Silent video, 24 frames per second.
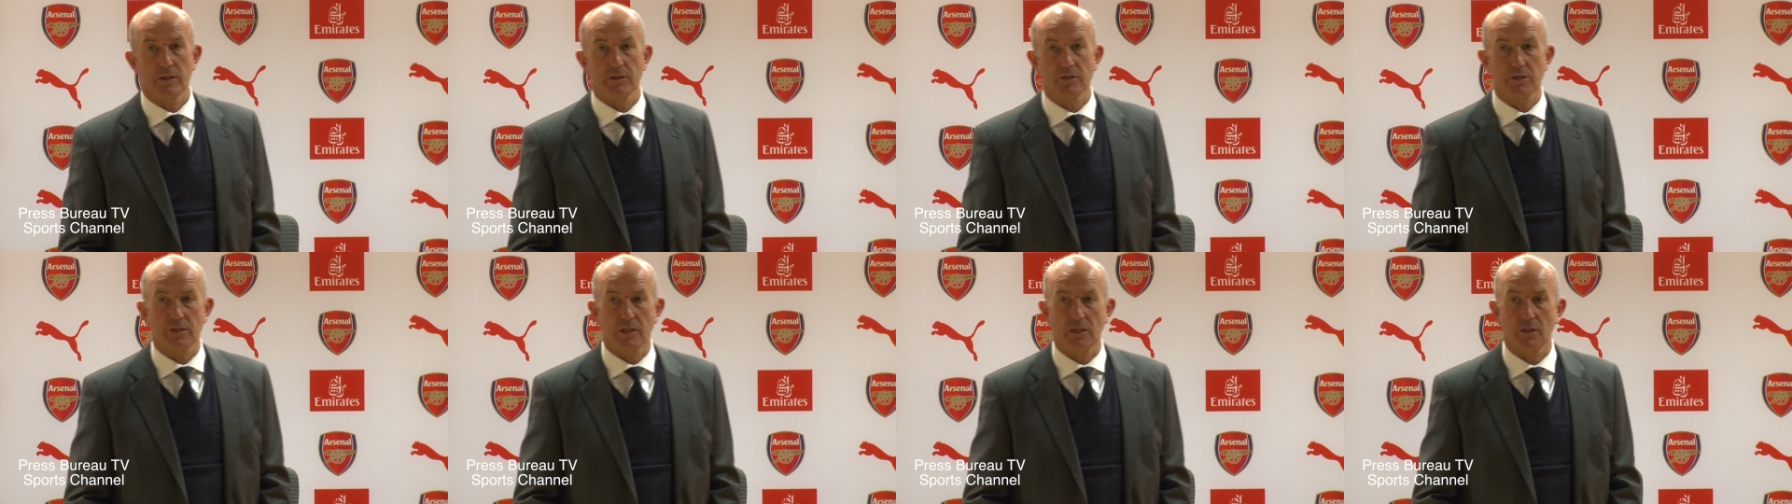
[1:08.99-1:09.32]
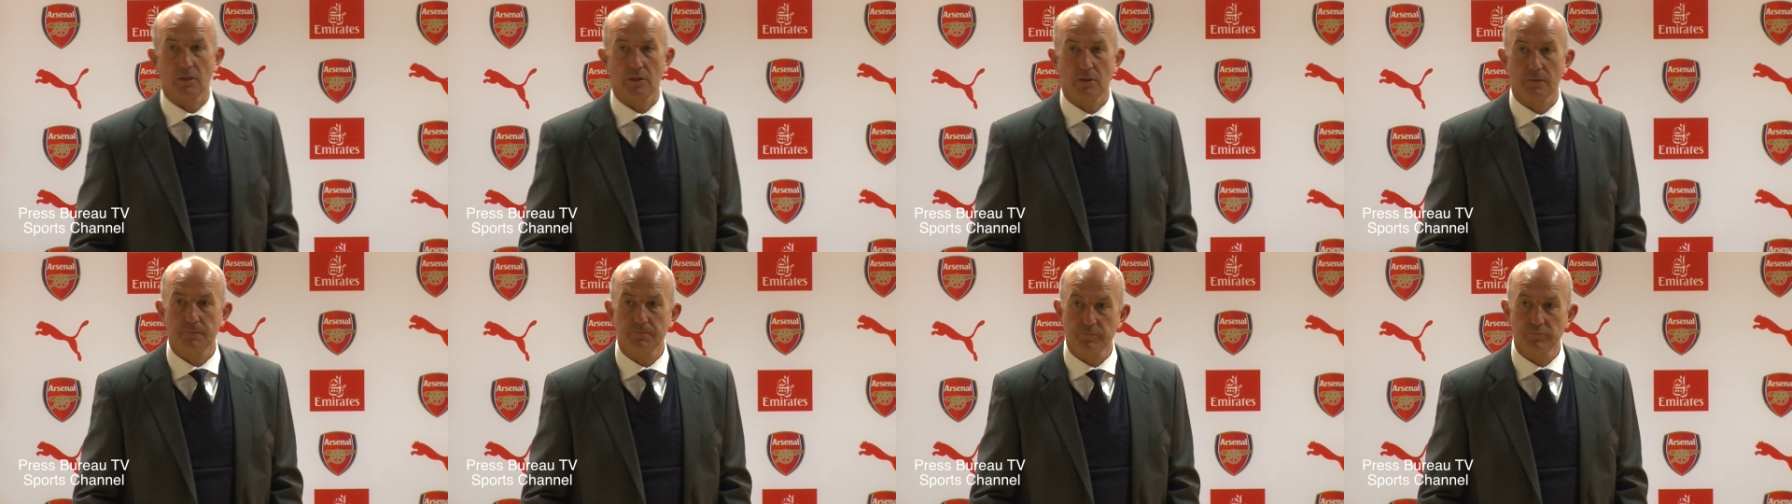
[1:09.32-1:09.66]
and
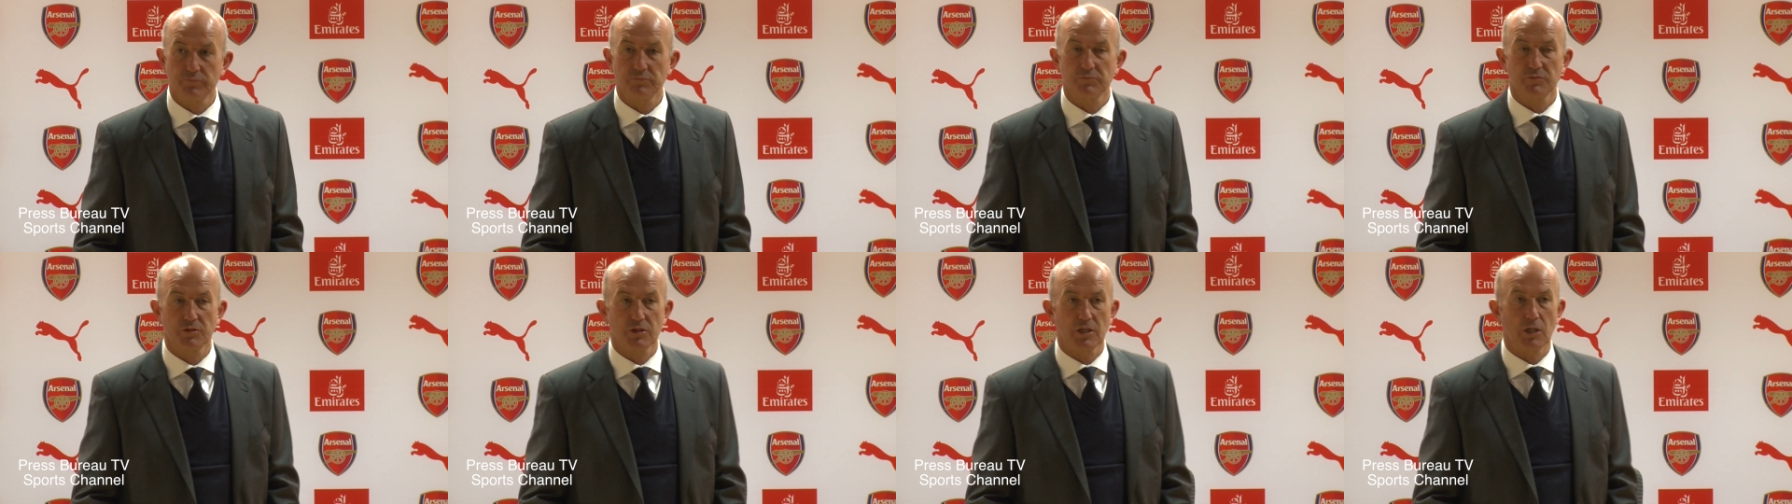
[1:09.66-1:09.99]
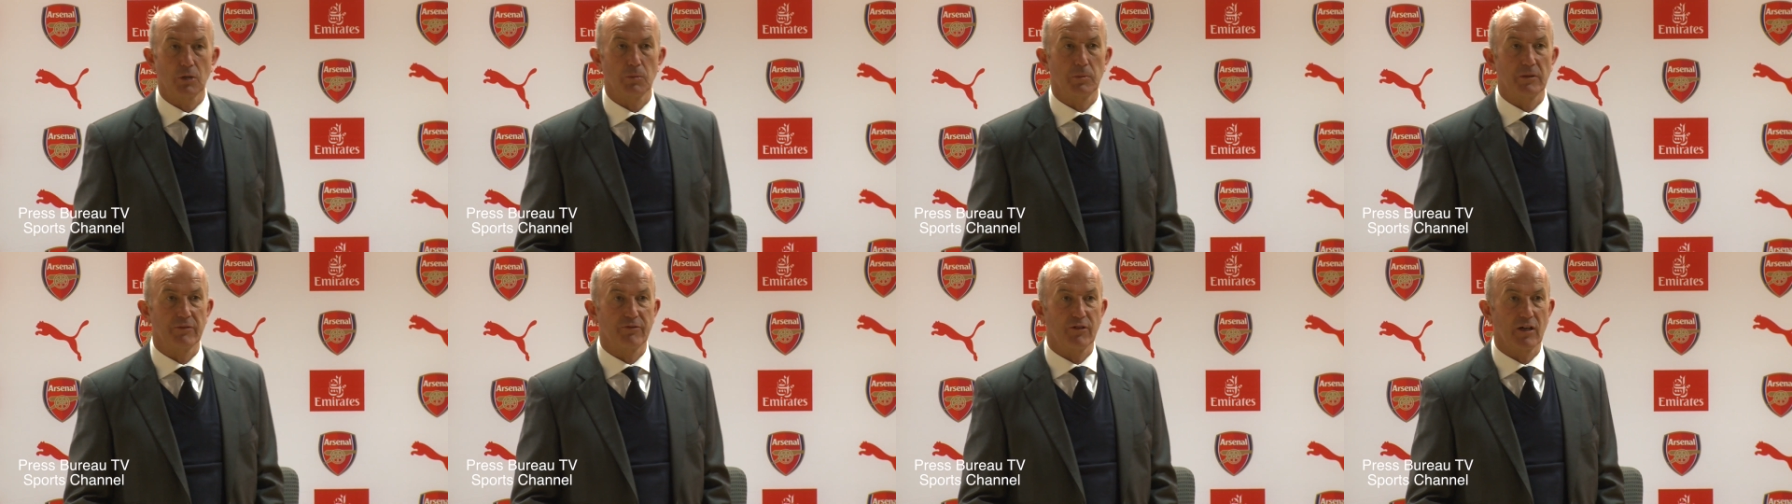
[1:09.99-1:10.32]
still
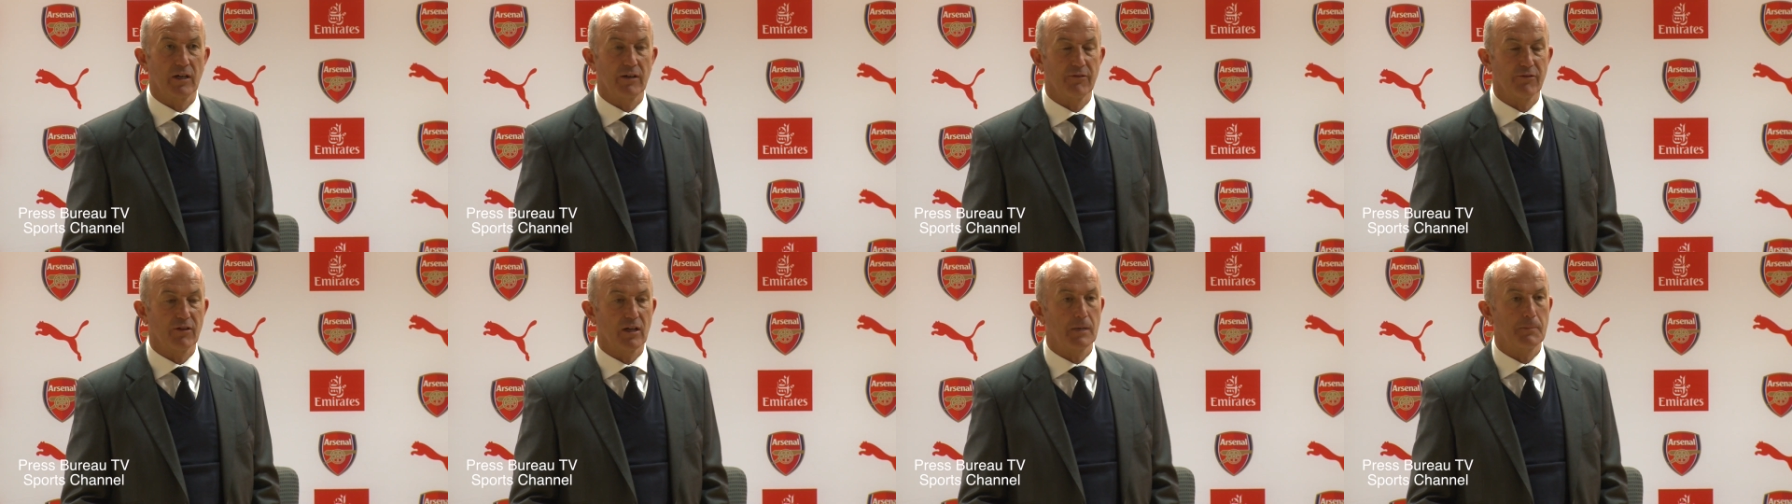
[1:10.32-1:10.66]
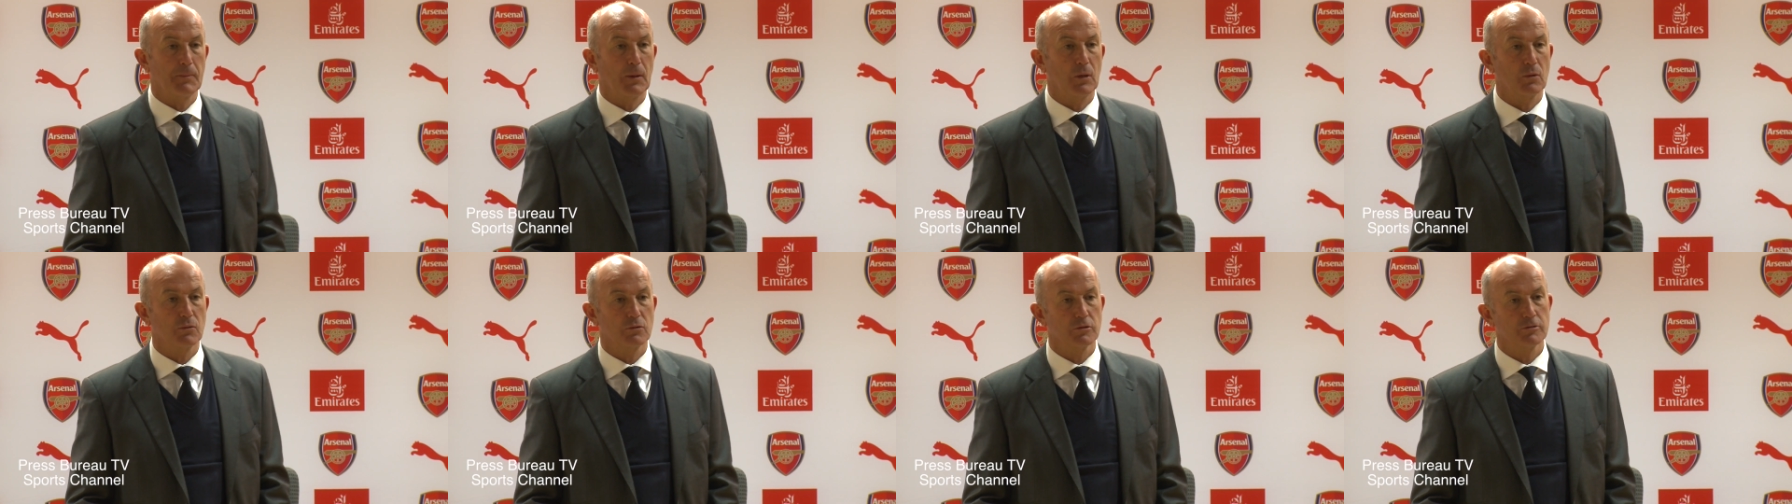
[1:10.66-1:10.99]
still be very very
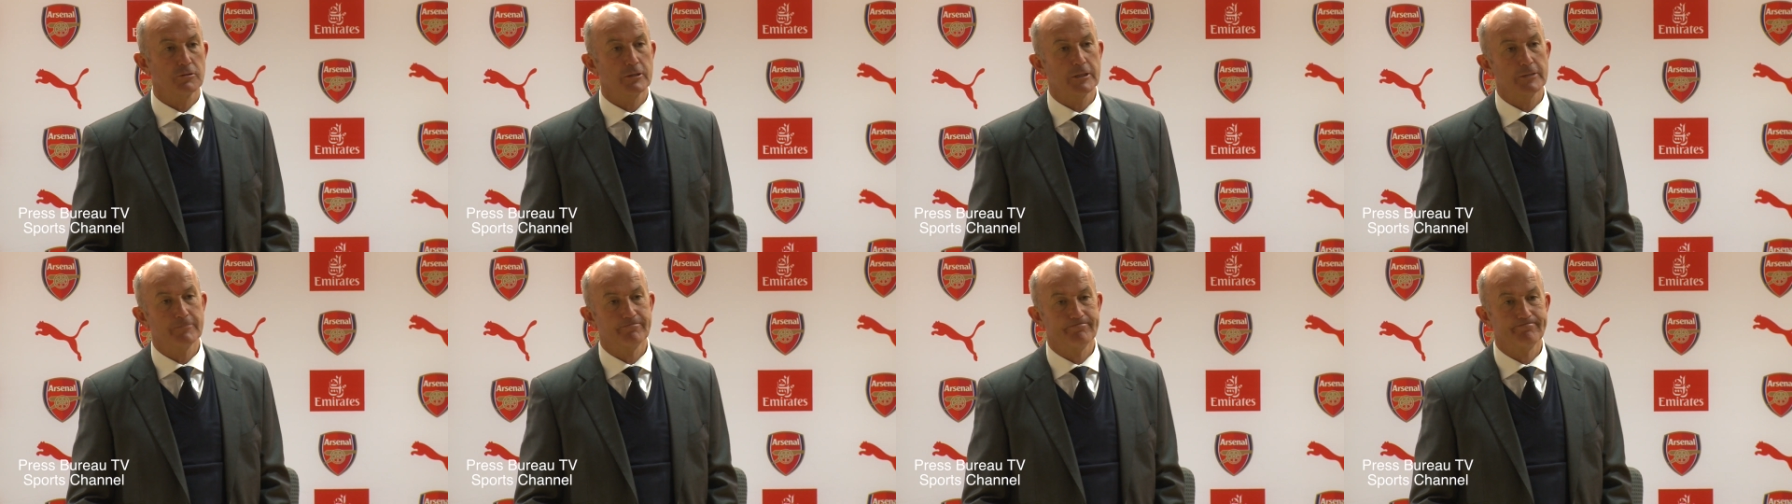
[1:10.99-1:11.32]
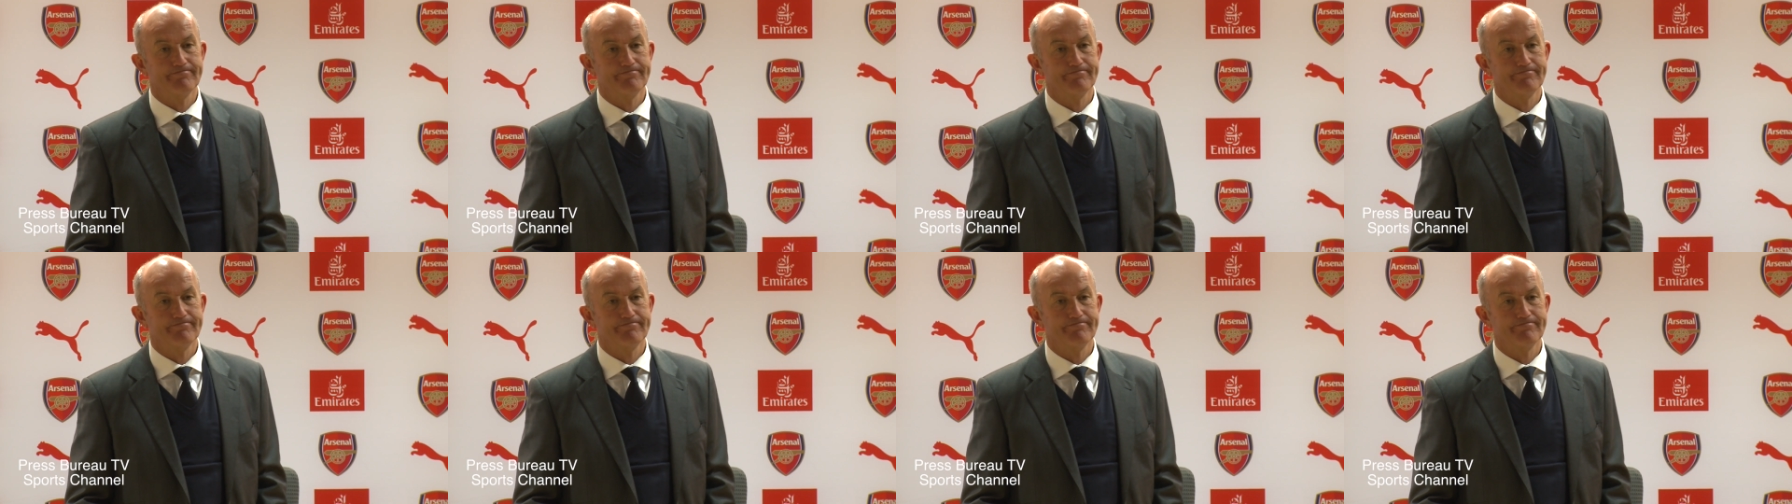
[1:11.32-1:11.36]
potent.